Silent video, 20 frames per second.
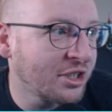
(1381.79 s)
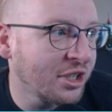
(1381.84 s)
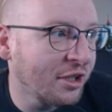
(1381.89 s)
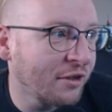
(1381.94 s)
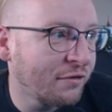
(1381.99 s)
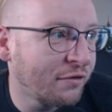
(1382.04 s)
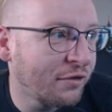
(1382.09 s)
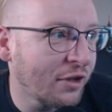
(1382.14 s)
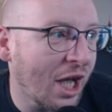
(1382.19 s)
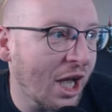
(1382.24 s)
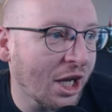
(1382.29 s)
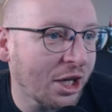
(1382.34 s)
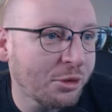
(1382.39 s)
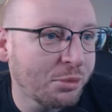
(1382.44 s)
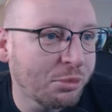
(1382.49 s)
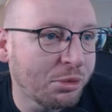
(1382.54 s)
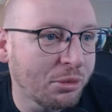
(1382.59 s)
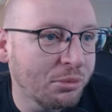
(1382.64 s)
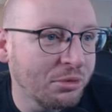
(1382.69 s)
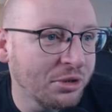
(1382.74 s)
You have
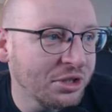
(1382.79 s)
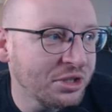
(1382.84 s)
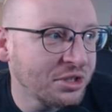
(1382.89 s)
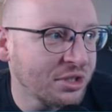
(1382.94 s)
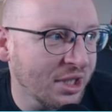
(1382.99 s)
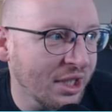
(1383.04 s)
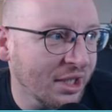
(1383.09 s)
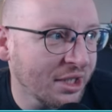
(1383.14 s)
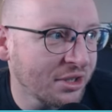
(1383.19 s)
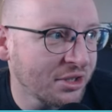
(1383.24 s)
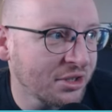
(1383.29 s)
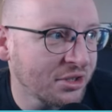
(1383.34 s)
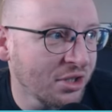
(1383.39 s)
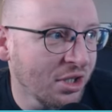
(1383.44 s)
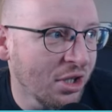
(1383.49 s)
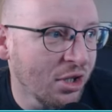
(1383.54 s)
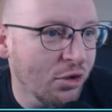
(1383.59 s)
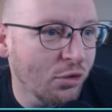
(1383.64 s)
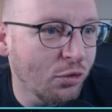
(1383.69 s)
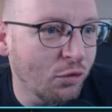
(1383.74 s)
Akpom with 6.
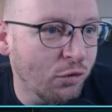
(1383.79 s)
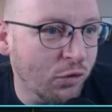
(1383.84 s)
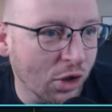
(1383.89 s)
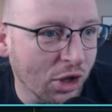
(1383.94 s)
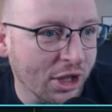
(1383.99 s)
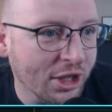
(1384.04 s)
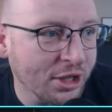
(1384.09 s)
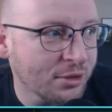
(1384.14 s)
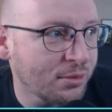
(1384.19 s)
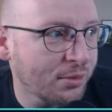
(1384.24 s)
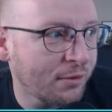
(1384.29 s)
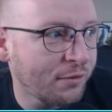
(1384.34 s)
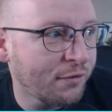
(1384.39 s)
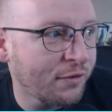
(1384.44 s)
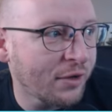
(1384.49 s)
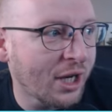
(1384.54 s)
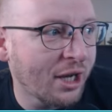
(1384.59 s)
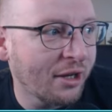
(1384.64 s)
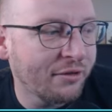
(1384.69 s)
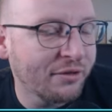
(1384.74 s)
Volas with
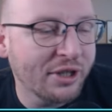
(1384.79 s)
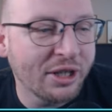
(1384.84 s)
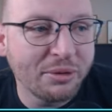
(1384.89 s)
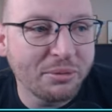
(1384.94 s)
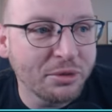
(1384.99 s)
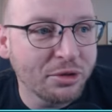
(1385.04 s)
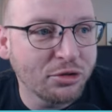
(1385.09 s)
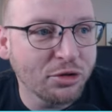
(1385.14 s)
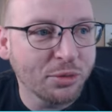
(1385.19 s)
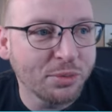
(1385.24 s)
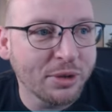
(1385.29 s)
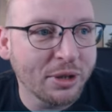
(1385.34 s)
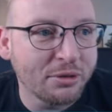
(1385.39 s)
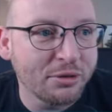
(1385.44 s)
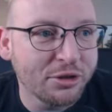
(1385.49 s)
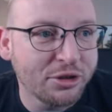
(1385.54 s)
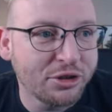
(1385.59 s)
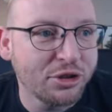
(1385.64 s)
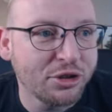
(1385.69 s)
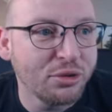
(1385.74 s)
5. And then we dropped down
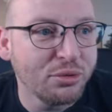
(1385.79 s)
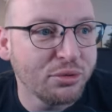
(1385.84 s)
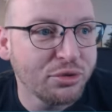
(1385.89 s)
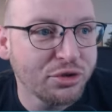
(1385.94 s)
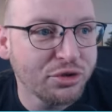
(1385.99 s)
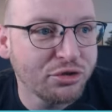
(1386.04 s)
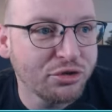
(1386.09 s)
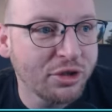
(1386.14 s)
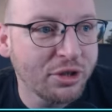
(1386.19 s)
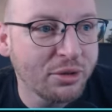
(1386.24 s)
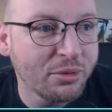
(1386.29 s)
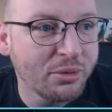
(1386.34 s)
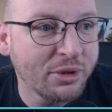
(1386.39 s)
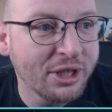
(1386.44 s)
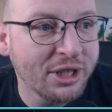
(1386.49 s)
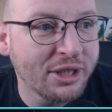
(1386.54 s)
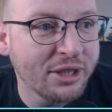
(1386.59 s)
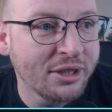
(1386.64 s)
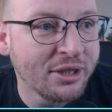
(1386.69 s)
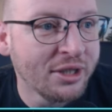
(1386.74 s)
to 2 straight
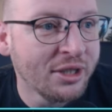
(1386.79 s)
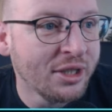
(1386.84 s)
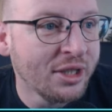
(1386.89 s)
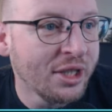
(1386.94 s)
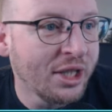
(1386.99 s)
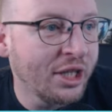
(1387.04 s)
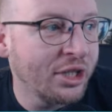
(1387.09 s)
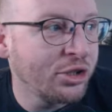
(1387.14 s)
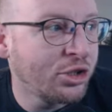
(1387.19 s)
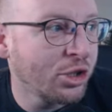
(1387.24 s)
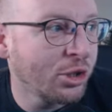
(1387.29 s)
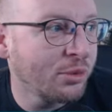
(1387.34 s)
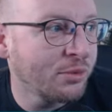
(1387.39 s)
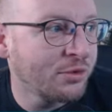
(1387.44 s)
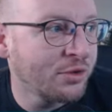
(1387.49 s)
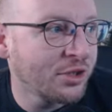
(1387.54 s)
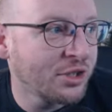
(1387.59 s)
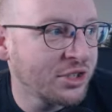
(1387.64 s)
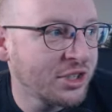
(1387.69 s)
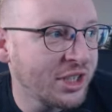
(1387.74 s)
away. In
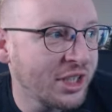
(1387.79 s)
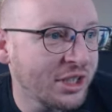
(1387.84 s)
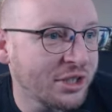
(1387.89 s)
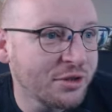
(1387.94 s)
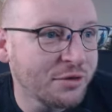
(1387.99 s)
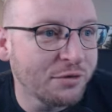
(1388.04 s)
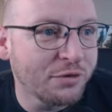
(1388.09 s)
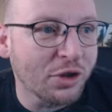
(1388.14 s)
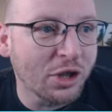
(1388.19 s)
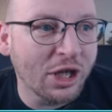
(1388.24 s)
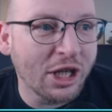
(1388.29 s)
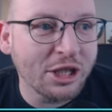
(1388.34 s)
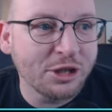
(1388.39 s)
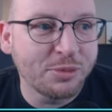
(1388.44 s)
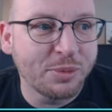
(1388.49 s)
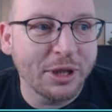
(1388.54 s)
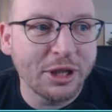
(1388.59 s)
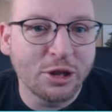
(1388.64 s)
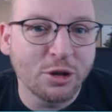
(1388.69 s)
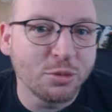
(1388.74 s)
terms of assists, Volas
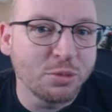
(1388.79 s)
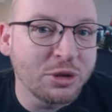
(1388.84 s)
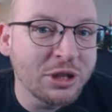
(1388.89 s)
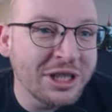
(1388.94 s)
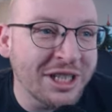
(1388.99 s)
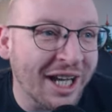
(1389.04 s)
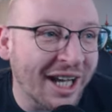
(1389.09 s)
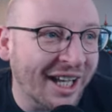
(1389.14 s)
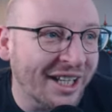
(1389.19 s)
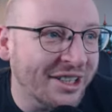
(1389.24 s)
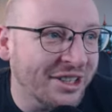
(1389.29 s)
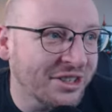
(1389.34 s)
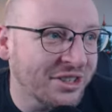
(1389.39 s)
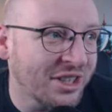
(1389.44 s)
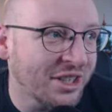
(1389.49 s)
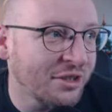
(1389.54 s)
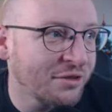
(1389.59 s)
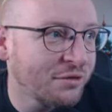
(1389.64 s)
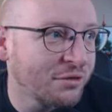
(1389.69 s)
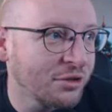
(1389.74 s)
picked up 9
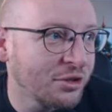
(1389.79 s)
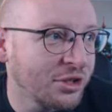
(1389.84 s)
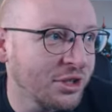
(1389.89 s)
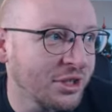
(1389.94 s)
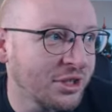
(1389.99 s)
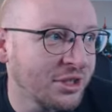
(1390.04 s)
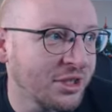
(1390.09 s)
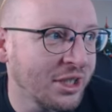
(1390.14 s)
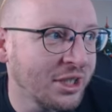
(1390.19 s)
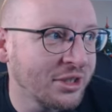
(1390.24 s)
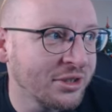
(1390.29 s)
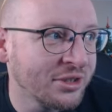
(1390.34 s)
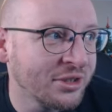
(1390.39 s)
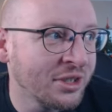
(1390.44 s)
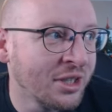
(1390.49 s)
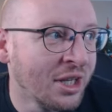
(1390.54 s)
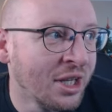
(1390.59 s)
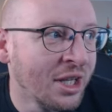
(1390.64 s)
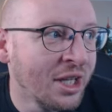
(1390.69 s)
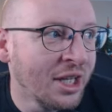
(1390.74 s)
assists for us this season.
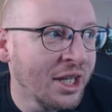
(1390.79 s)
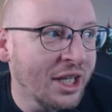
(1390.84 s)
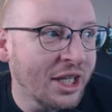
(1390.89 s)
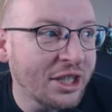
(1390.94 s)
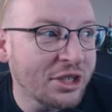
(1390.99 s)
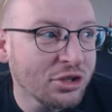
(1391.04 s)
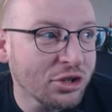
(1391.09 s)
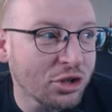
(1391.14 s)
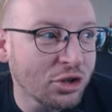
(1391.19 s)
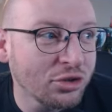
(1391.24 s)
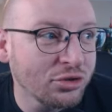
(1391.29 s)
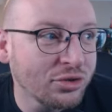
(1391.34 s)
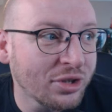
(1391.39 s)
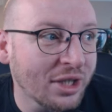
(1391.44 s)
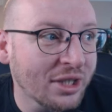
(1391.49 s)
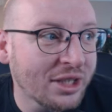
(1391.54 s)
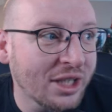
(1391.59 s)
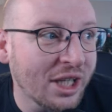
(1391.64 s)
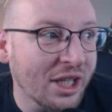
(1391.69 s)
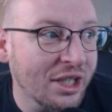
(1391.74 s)
His
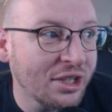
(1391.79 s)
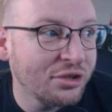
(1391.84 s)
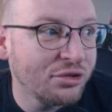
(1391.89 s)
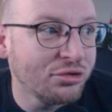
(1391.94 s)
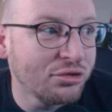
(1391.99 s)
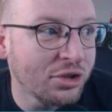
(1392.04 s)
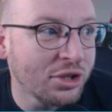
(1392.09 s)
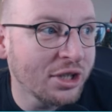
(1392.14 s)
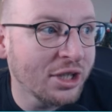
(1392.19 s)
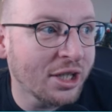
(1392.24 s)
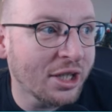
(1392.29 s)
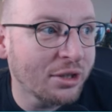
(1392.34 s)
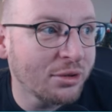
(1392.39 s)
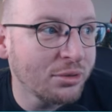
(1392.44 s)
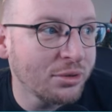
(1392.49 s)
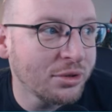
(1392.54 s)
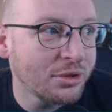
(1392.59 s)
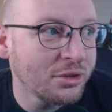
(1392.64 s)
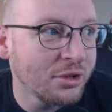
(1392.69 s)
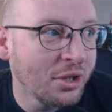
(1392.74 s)
contract is running
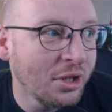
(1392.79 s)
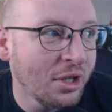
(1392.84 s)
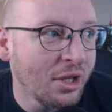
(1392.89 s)
out.